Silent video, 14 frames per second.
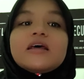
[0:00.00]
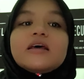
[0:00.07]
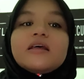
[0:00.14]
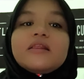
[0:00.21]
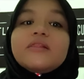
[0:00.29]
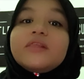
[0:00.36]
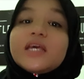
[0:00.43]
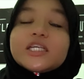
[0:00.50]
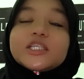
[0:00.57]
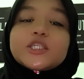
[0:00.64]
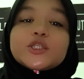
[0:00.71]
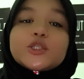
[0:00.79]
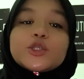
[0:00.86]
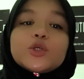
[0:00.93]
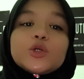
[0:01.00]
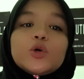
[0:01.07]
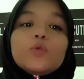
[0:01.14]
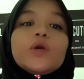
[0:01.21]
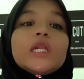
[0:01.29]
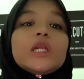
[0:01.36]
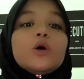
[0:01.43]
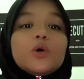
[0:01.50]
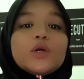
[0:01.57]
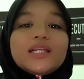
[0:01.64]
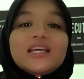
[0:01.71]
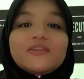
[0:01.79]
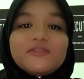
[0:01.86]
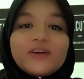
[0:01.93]
These two will
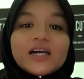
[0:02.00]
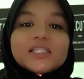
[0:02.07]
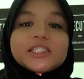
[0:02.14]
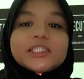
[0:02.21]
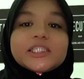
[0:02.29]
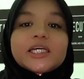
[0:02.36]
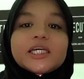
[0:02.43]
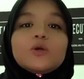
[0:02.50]
only function